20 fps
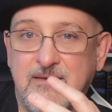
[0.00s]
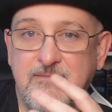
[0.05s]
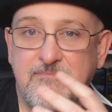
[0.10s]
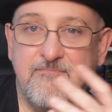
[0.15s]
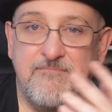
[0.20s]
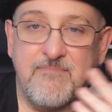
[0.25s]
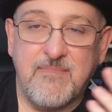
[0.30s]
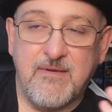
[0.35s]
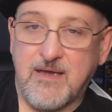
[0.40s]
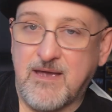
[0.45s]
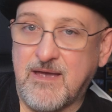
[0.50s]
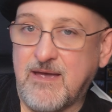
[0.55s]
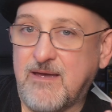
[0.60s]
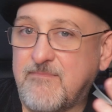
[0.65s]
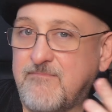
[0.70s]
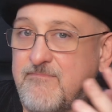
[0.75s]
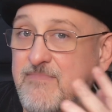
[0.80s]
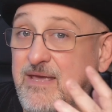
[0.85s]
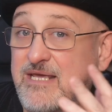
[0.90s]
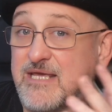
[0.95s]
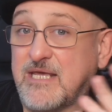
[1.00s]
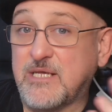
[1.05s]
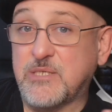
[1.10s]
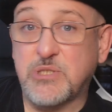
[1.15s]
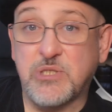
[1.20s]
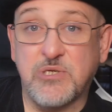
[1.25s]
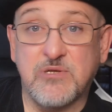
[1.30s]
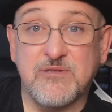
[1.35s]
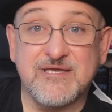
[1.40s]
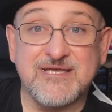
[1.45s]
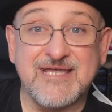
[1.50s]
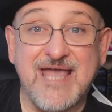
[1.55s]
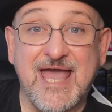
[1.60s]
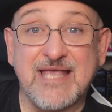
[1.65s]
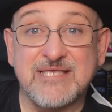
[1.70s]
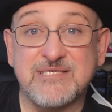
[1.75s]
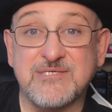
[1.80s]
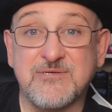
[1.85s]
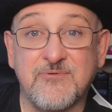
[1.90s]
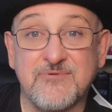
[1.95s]
making sure the
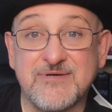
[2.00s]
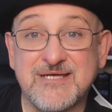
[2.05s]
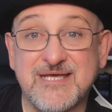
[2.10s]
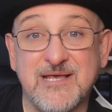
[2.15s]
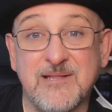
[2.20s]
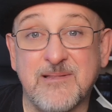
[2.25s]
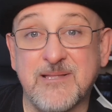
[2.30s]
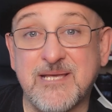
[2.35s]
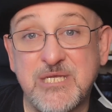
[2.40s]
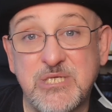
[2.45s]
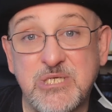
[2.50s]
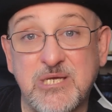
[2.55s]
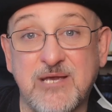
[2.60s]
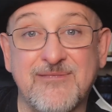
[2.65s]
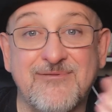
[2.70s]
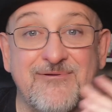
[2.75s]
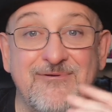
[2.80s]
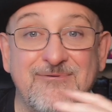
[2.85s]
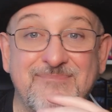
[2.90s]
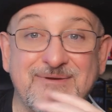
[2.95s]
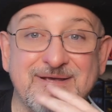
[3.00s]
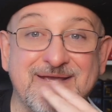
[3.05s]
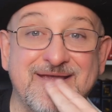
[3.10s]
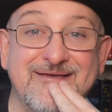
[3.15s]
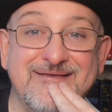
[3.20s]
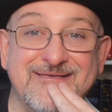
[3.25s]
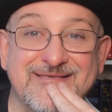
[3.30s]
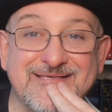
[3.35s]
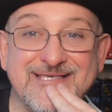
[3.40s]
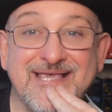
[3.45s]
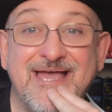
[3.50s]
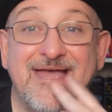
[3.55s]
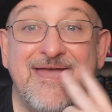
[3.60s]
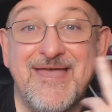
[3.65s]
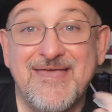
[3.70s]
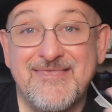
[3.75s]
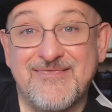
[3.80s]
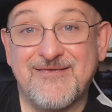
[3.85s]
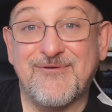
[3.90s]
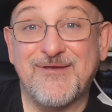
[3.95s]
cats don't kill each other, because
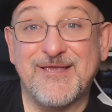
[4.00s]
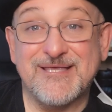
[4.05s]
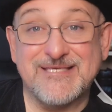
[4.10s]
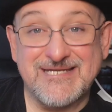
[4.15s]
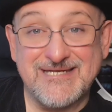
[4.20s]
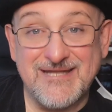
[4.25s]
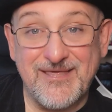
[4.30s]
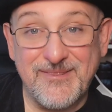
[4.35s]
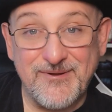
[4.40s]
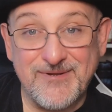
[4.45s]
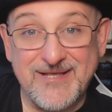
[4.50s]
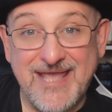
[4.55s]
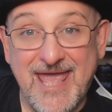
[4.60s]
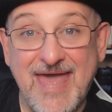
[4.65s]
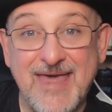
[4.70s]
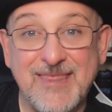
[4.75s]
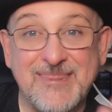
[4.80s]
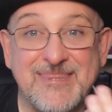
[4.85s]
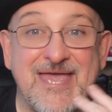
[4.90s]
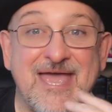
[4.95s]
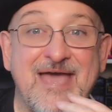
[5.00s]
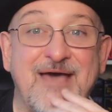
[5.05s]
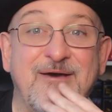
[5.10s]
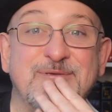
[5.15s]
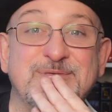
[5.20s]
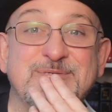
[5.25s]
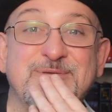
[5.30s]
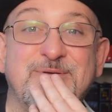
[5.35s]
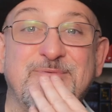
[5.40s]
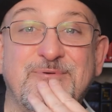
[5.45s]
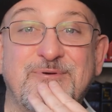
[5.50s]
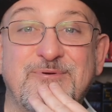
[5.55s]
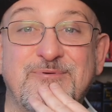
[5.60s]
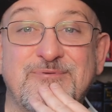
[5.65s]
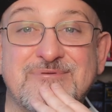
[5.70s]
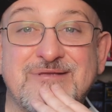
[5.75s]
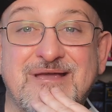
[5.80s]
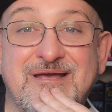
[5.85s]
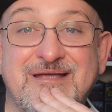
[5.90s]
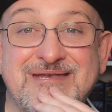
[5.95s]
there is another cat in the
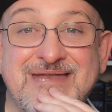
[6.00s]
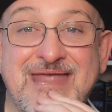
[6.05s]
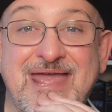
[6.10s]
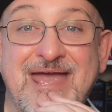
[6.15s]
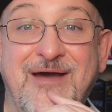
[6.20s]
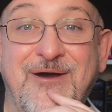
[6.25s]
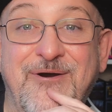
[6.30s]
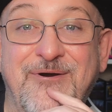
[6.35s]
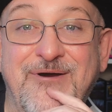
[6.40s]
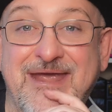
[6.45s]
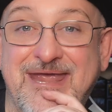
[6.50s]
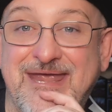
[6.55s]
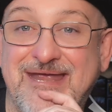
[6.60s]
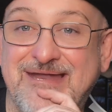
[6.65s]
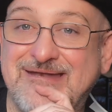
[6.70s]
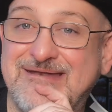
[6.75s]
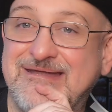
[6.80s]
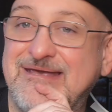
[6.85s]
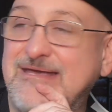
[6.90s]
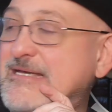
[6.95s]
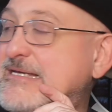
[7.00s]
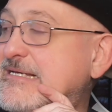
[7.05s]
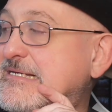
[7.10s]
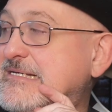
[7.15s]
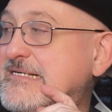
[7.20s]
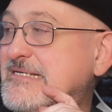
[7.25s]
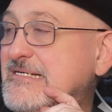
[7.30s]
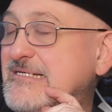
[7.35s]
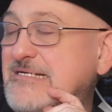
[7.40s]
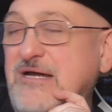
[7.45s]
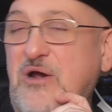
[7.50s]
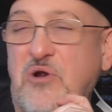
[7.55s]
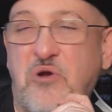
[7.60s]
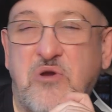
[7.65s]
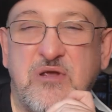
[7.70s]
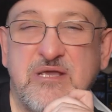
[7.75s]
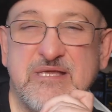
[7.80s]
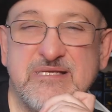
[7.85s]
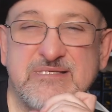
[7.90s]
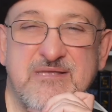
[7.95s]
household now, and
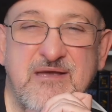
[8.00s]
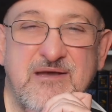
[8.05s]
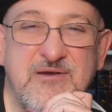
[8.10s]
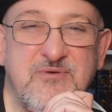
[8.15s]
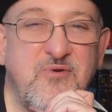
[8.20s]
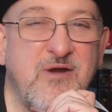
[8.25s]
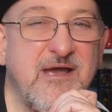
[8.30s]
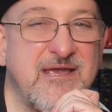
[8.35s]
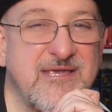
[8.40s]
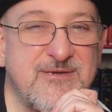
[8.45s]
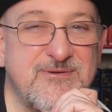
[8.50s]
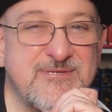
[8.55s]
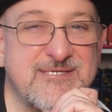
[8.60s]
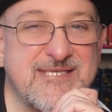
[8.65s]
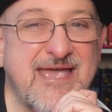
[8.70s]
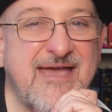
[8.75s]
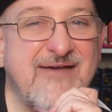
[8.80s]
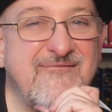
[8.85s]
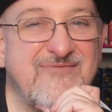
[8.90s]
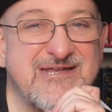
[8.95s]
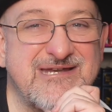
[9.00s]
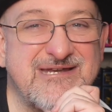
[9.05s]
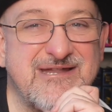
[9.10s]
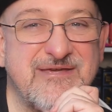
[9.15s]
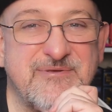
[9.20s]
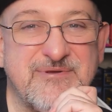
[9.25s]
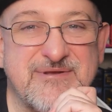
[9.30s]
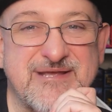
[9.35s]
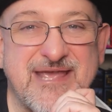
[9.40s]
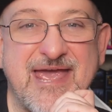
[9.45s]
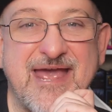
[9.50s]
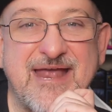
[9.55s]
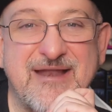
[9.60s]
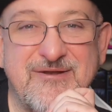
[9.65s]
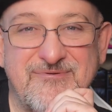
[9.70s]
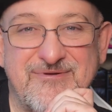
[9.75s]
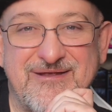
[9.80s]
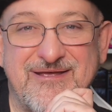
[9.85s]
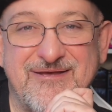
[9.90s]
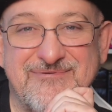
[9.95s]
Ari is not quite used to having another cat
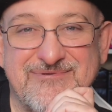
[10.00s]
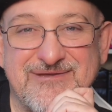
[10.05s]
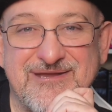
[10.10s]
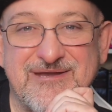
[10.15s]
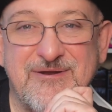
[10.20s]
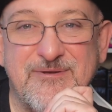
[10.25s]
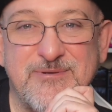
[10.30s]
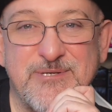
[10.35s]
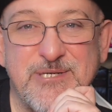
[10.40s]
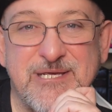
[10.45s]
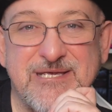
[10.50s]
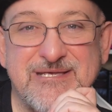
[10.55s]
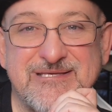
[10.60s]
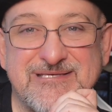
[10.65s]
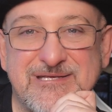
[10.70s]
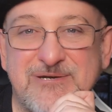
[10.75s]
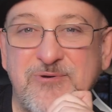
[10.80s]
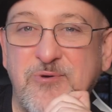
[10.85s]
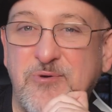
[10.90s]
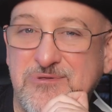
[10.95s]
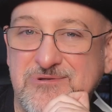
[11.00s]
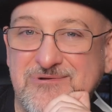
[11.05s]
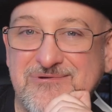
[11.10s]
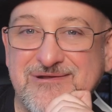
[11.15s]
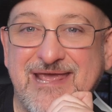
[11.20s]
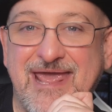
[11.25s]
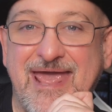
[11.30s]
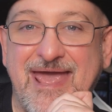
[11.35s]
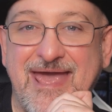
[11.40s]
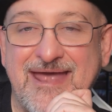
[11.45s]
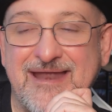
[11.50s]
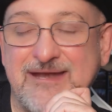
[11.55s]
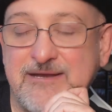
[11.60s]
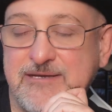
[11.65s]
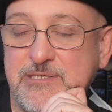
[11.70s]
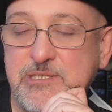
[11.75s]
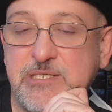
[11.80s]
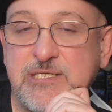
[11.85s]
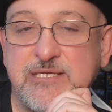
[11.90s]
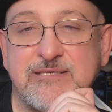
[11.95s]
around. You know, she's an older cat,
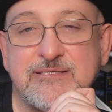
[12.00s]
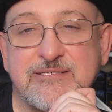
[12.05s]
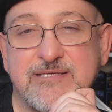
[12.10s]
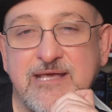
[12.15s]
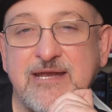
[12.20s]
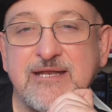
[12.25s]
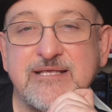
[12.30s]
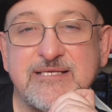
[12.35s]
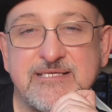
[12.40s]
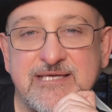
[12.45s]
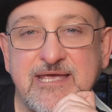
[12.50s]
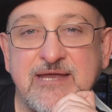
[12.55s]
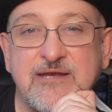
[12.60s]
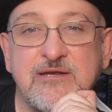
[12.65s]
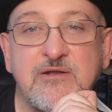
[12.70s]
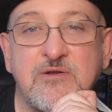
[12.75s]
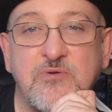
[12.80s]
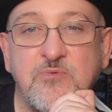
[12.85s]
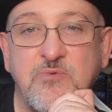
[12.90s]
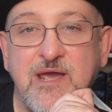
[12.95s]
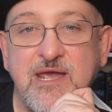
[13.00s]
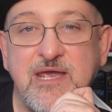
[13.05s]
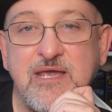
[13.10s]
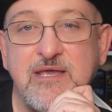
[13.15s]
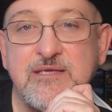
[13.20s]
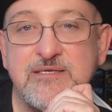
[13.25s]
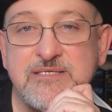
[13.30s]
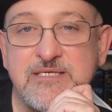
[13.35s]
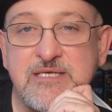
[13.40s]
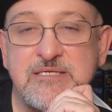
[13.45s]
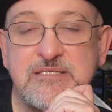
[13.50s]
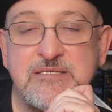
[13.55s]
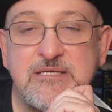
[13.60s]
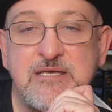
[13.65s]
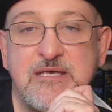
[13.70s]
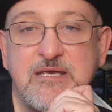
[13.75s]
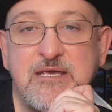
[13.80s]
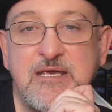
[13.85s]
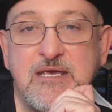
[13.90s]
and she's kind of set in her ways, and